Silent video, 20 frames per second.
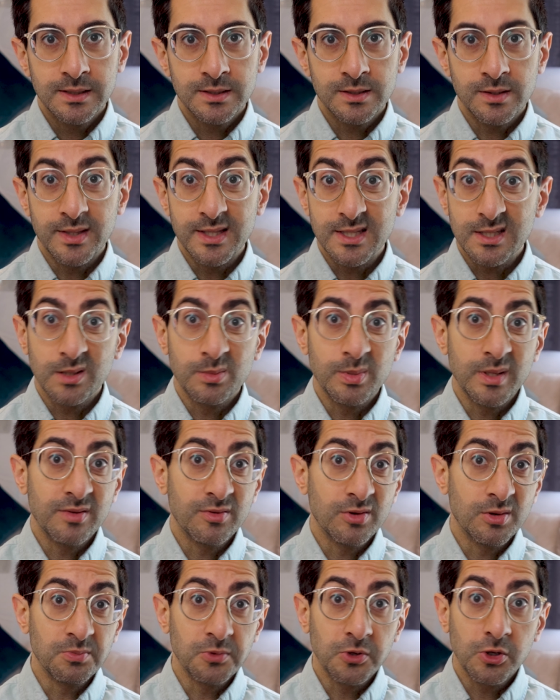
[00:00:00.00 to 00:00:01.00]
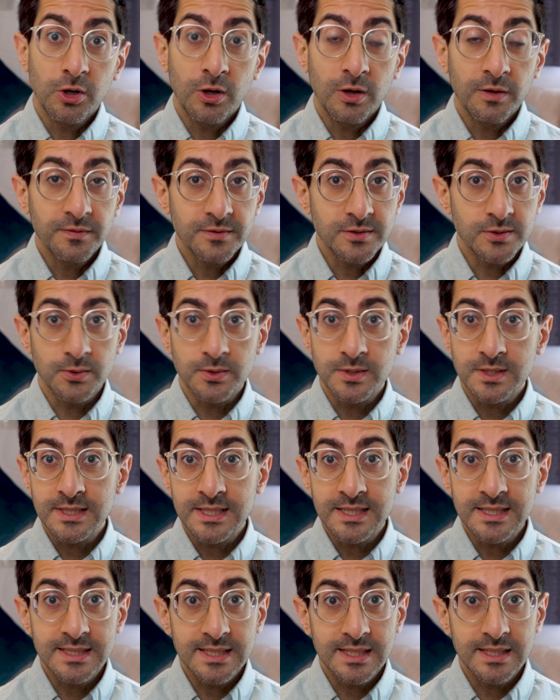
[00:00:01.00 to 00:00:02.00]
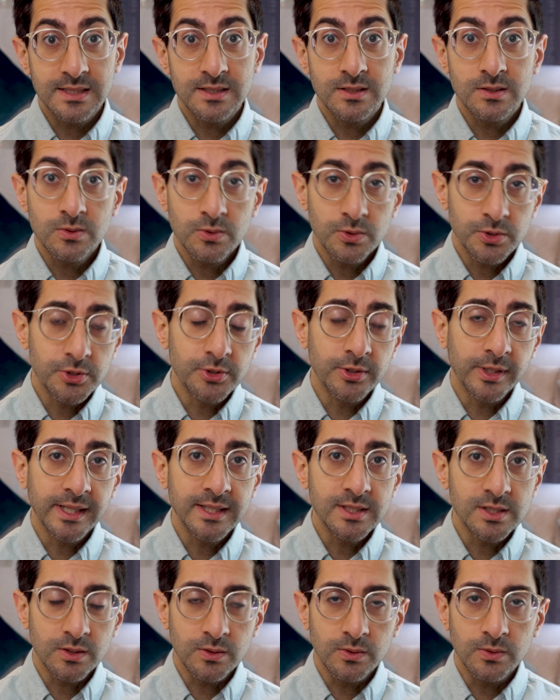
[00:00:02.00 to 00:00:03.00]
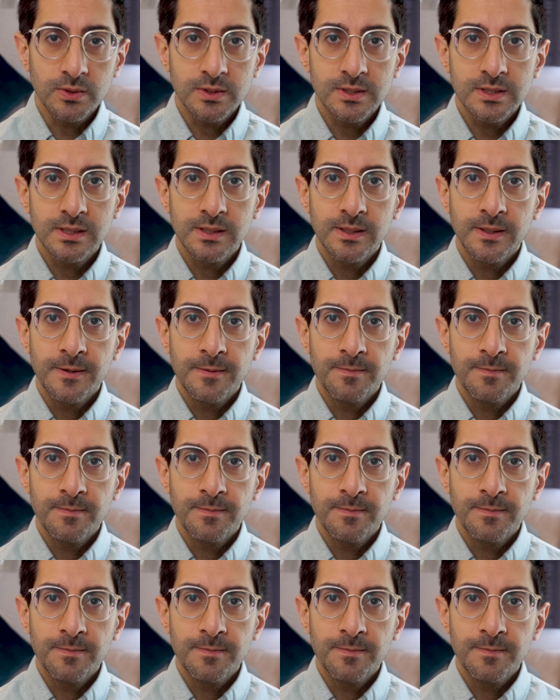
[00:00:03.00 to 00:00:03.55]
So this could be from coughs or sneezes or during intercourse.